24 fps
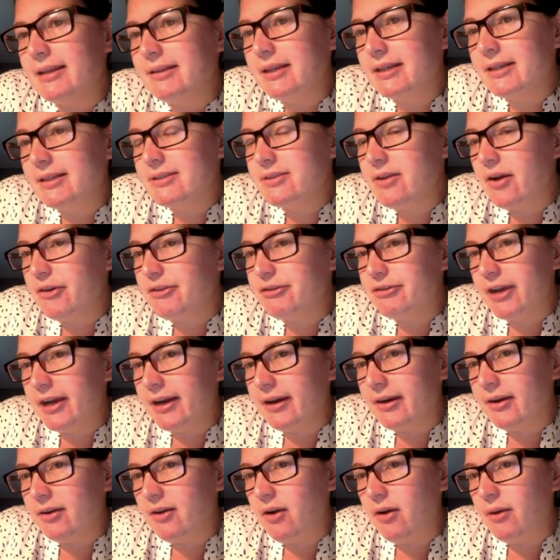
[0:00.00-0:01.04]
Like, it's not fair
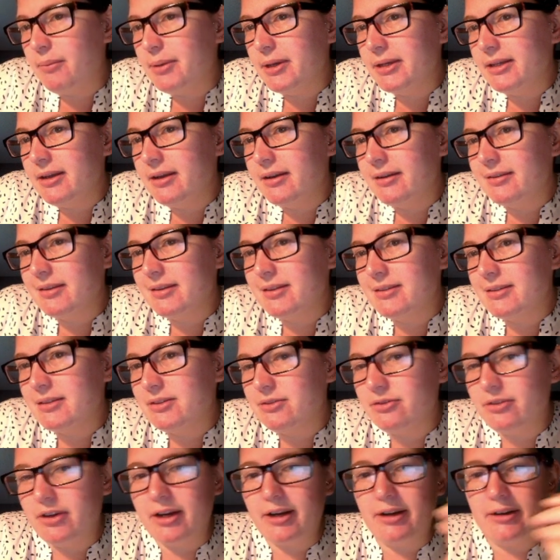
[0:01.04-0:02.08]
at all, but none of this is
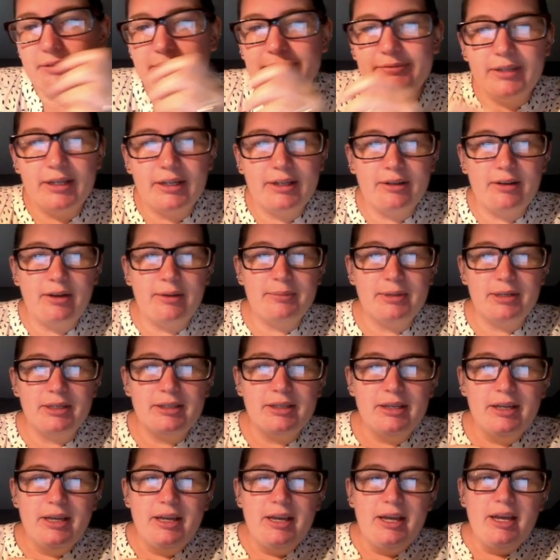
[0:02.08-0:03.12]
fair economic.
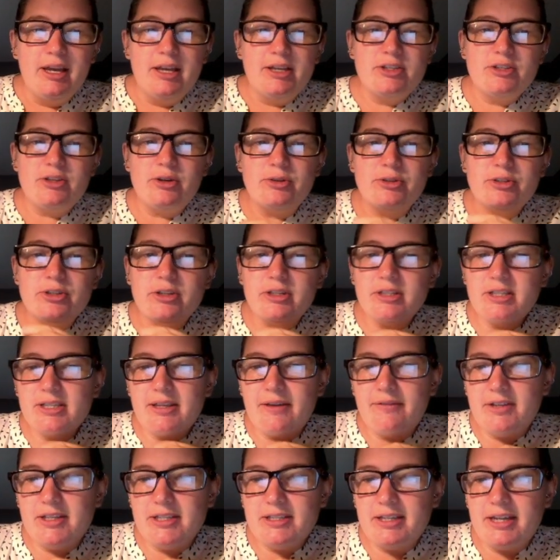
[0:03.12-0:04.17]
So during the
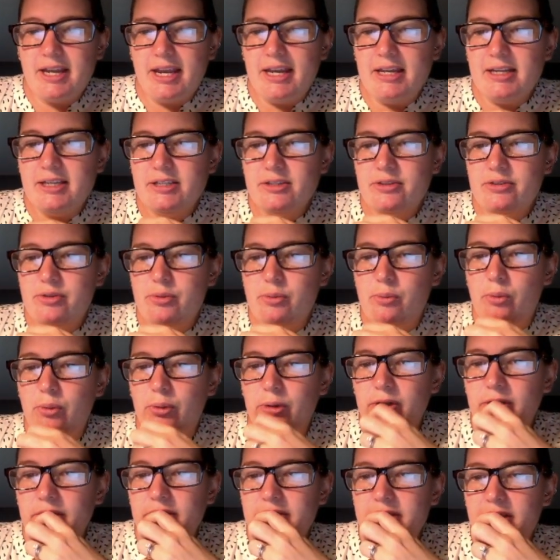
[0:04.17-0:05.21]
70s and 80s, the
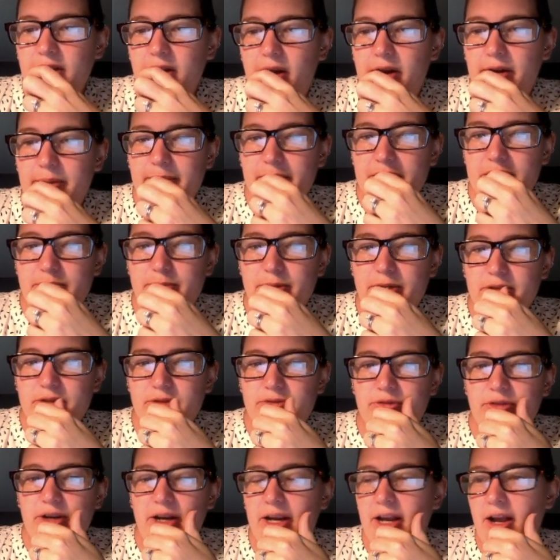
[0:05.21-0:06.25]
world economy experienced
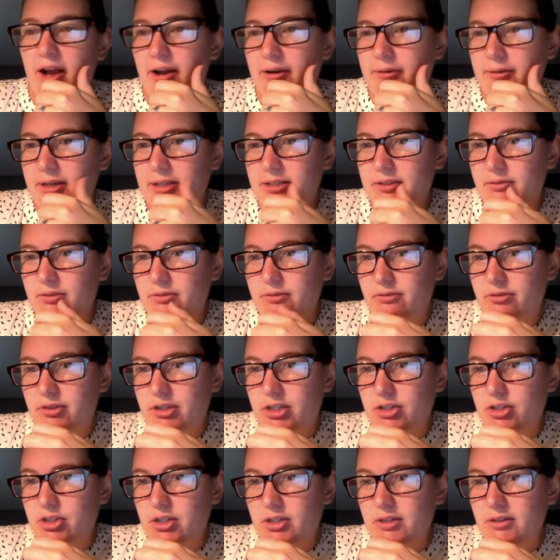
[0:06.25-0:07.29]
very high rates of
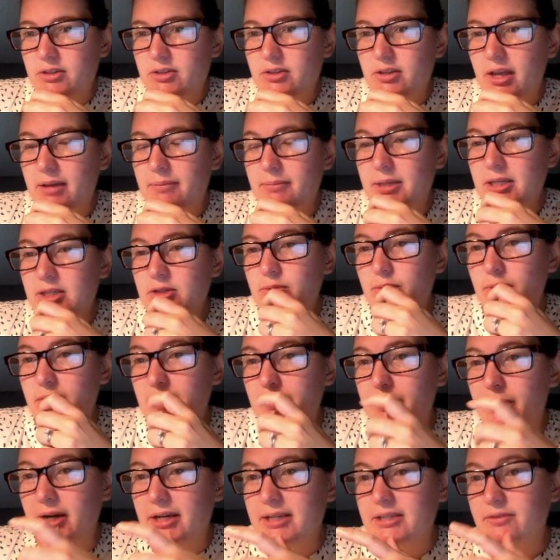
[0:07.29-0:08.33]
inflation. So that means when the
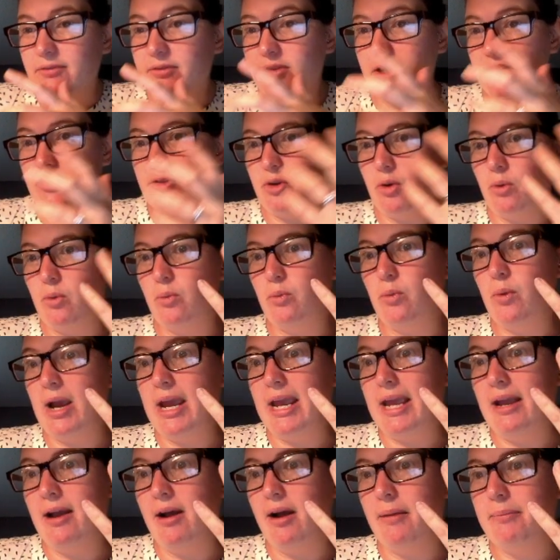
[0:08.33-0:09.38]
price of things go
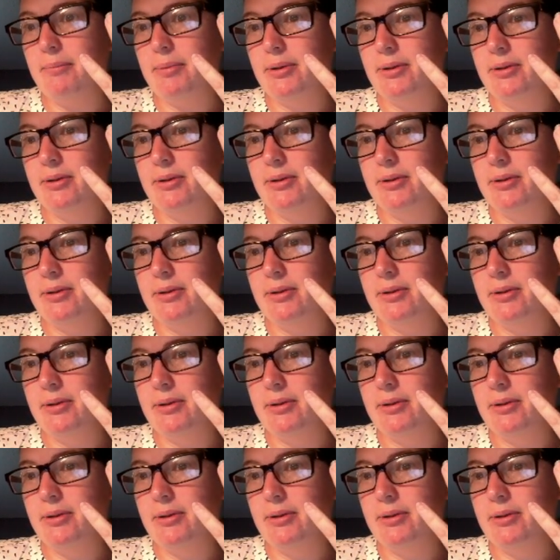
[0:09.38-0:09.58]
way up.